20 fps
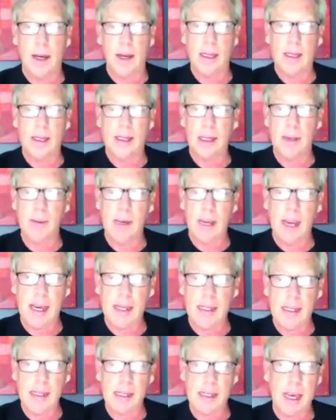in some
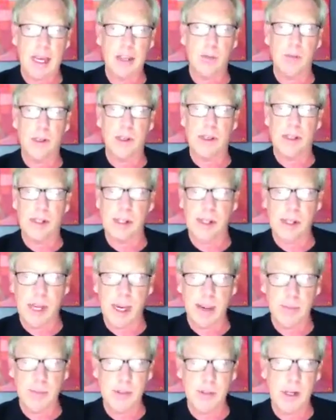cases, as with
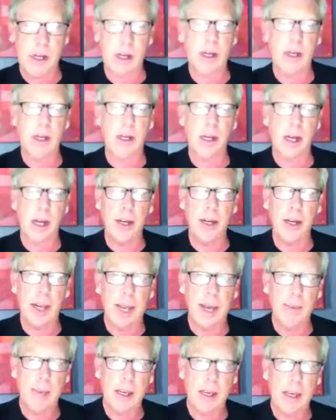Samsung and
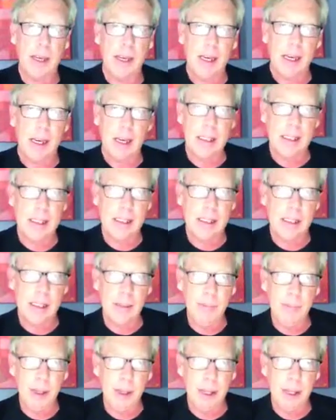Hyundai, a
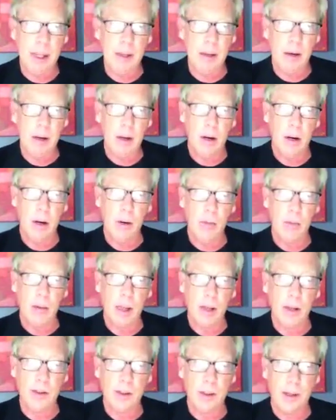sibling or
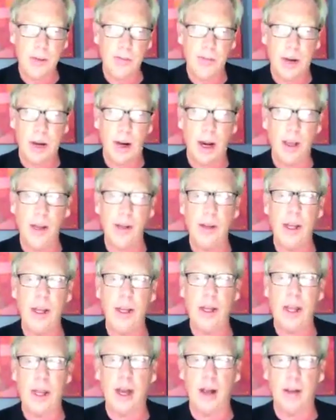relative other than
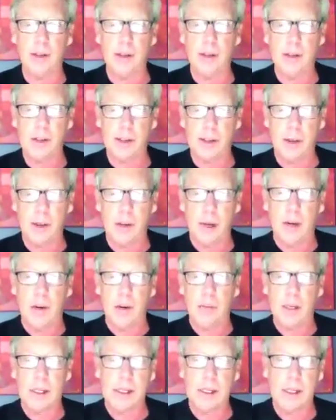the eldest
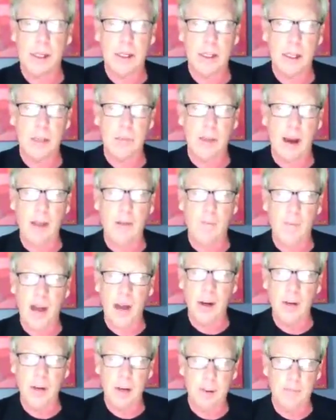was selected by the
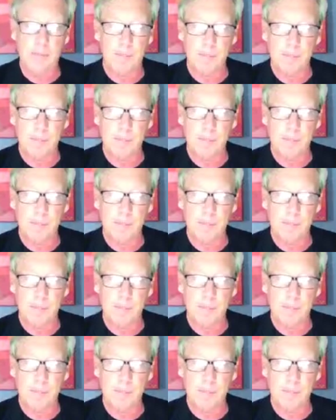founder.